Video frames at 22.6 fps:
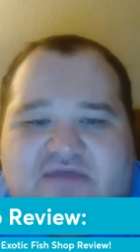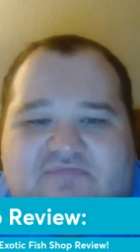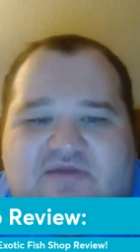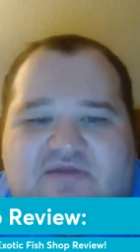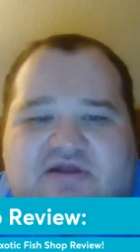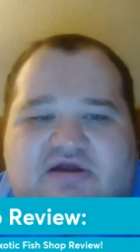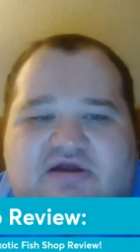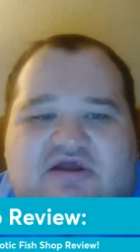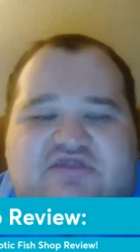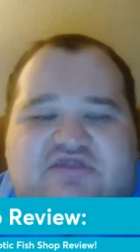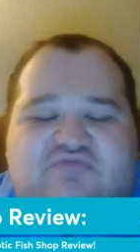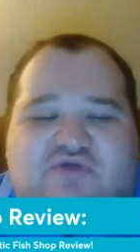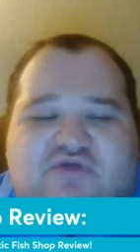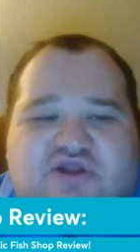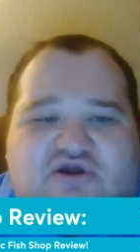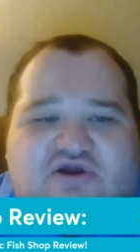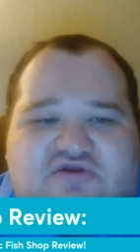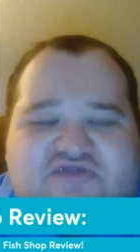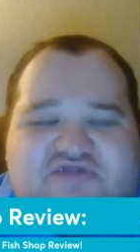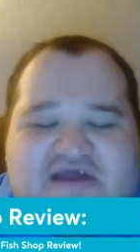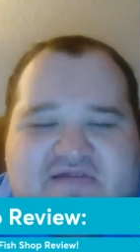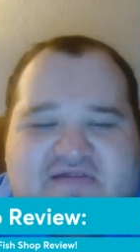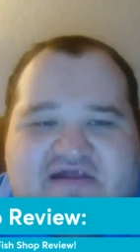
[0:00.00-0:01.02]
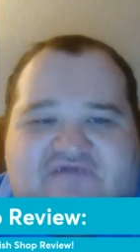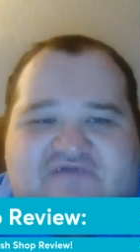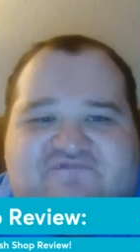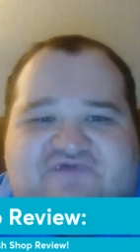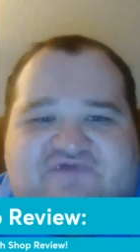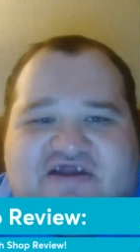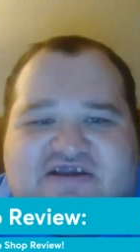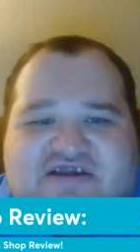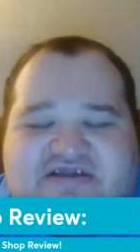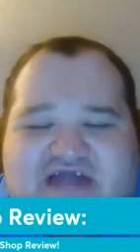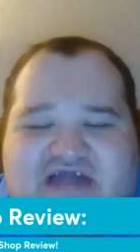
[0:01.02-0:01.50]
because when you're selling
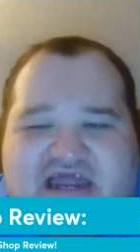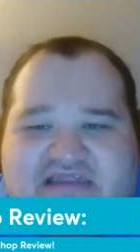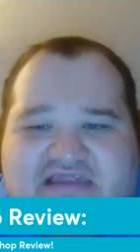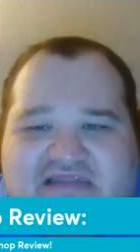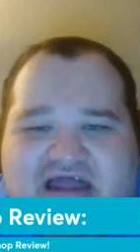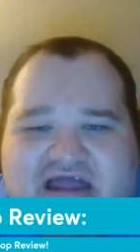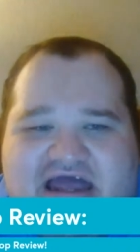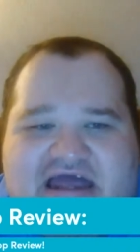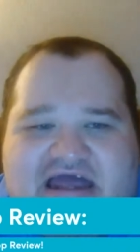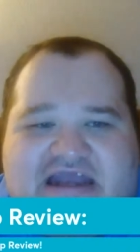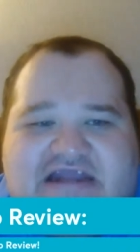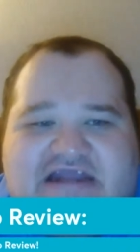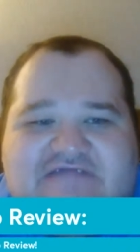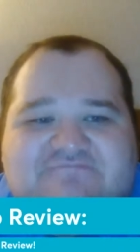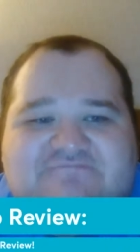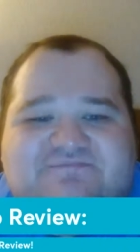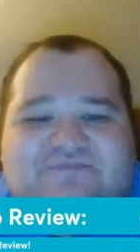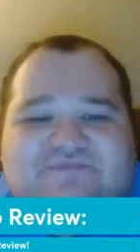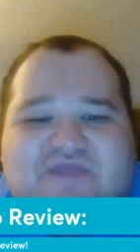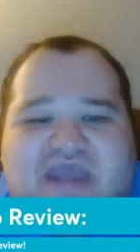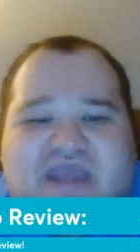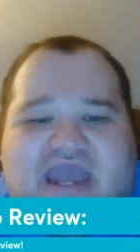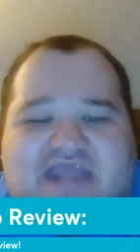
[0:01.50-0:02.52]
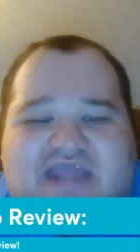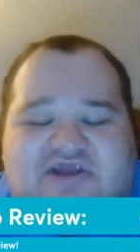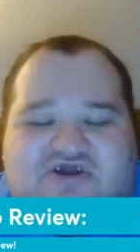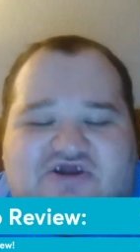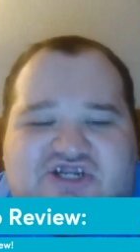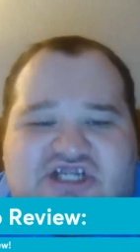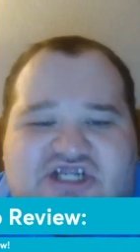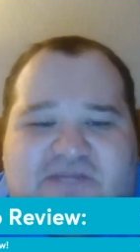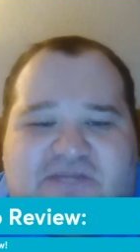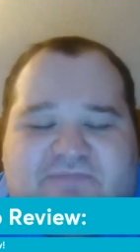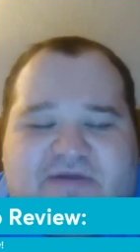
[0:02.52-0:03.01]
fish online and
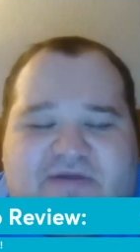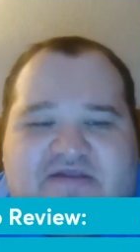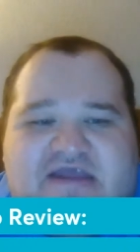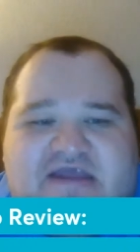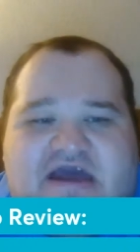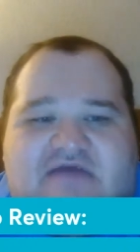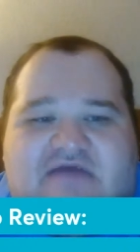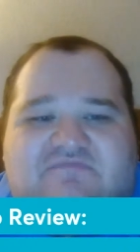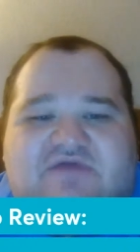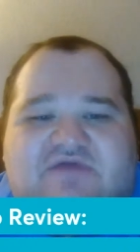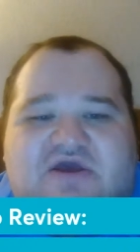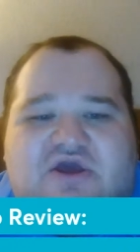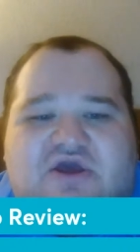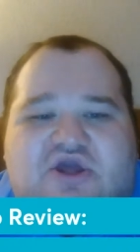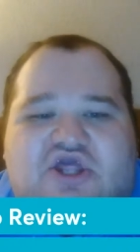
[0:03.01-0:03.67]
you're shipping them,